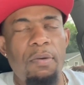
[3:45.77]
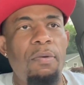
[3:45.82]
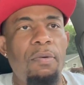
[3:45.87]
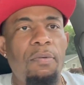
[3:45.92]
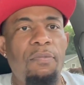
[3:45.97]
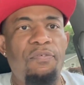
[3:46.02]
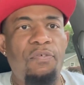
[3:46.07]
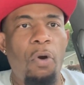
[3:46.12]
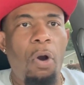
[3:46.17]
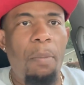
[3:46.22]

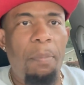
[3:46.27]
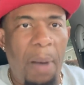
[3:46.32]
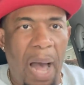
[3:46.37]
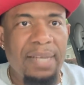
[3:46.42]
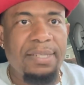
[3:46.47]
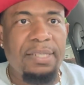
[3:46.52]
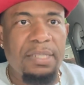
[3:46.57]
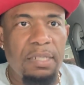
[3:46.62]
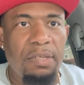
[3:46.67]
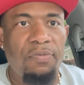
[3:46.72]
for a
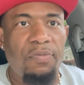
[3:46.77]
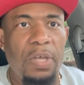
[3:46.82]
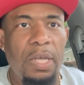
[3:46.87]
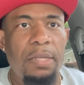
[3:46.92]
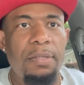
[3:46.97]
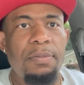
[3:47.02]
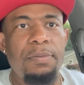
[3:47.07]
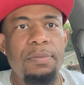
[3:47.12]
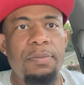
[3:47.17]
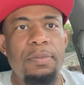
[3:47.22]
boxing
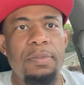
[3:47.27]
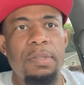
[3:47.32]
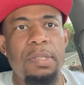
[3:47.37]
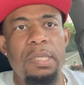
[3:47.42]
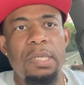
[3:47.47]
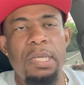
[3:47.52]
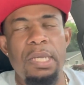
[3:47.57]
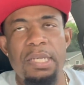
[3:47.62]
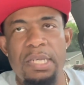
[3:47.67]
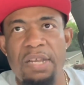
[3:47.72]
event,
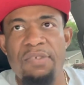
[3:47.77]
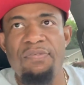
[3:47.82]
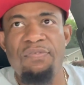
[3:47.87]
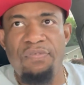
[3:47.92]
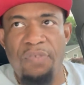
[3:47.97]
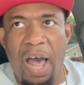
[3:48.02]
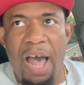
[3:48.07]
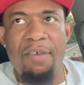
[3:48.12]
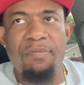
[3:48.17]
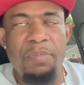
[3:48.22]
he did
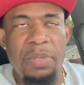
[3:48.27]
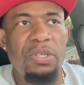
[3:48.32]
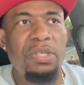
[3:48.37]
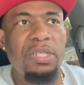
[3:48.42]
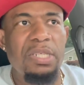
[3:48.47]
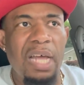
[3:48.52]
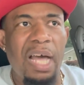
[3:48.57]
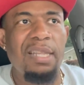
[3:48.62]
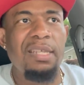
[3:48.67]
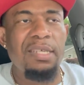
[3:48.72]
$5
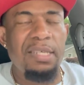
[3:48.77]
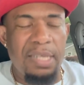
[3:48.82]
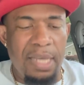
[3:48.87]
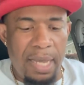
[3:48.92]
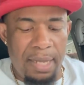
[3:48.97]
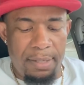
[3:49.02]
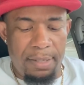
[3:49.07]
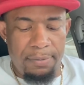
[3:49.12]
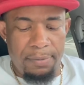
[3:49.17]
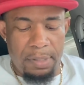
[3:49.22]
million
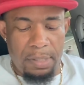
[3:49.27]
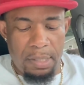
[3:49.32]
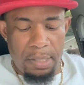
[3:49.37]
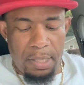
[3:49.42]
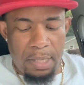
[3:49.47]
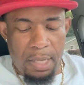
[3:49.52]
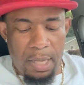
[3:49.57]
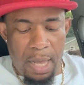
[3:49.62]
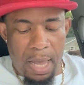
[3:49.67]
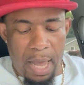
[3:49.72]
gate
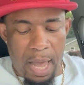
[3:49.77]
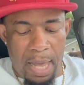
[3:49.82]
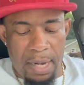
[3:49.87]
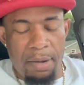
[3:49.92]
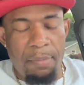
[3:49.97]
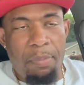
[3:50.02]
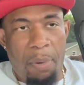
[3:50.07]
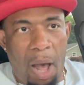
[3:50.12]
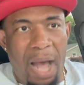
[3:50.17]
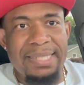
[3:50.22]
at
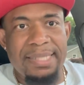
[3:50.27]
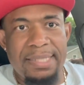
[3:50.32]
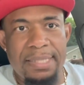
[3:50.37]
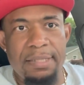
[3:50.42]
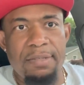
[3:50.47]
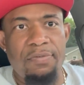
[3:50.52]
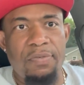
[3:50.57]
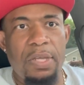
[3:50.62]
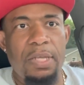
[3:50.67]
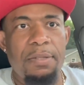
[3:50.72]
a boxing
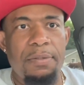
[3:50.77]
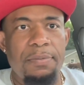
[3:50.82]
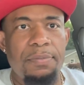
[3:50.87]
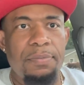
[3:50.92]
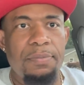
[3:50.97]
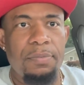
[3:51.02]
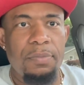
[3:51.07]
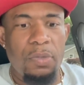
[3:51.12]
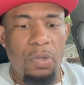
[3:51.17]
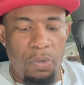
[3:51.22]
event,
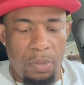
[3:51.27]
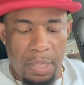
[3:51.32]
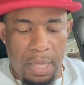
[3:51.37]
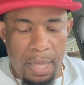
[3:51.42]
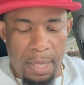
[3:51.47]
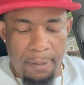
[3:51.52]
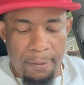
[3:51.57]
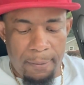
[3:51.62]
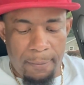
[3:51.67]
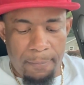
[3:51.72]

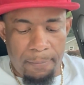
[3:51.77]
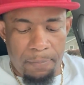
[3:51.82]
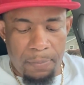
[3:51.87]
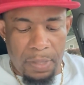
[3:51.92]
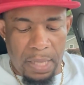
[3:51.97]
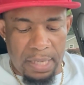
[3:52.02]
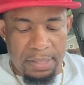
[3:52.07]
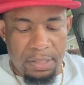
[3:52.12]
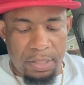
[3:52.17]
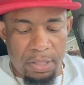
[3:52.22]
okay?
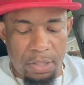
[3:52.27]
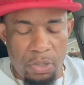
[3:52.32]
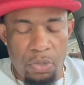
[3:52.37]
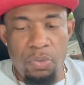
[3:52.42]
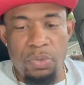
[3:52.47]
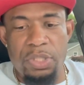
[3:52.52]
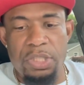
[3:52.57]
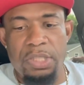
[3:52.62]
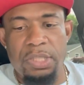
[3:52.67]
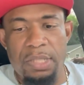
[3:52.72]
That's the
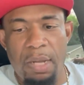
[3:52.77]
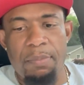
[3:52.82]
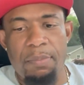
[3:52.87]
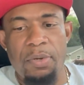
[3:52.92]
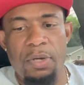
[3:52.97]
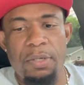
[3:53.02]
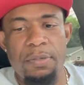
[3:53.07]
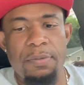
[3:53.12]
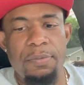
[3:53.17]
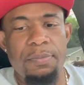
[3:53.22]
hugest
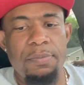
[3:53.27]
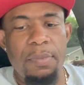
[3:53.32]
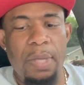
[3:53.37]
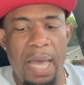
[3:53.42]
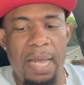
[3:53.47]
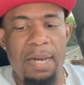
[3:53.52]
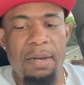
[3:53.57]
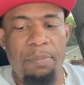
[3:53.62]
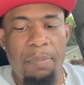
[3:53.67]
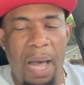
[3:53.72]
number
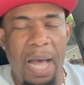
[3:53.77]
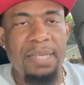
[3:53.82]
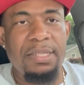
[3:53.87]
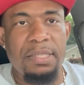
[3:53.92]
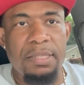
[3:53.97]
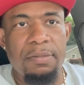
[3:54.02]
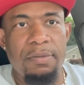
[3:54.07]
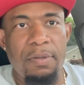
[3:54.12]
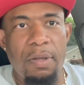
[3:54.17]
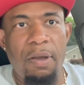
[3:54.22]
at a
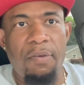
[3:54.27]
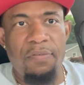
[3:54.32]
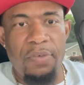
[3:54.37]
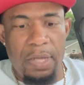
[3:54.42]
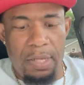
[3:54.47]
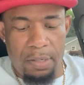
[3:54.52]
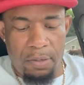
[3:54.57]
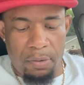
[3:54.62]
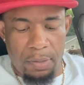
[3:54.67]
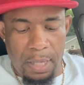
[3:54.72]
boxing
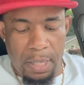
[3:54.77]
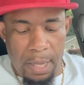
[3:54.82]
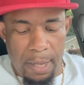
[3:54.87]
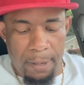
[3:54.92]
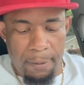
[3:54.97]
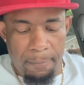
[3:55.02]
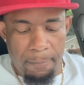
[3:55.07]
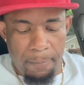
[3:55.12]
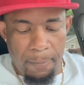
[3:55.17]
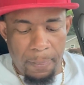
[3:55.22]
event,
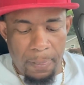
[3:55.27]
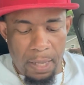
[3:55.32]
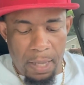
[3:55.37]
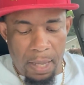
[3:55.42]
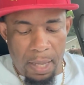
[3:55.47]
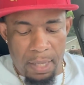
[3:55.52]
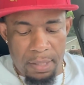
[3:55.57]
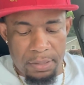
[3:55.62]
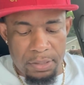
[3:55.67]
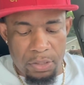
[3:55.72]
okay?
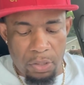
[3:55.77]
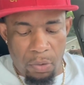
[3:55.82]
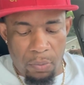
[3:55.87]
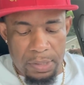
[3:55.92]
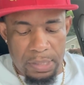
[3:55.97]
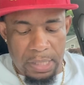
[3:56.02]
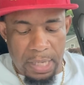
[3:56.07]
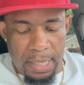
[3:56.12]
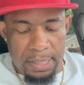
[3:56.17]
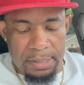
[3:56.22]
And so
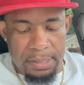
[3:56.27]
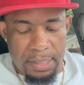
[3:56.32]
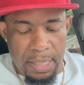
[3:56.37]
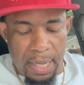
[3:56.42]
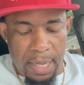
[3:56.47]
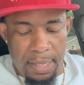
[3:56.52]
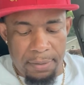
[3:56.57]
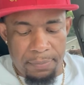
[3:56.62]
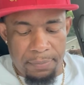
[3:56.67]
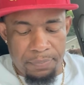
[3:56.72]
with that
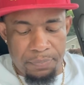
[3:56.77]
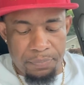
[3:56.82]
said,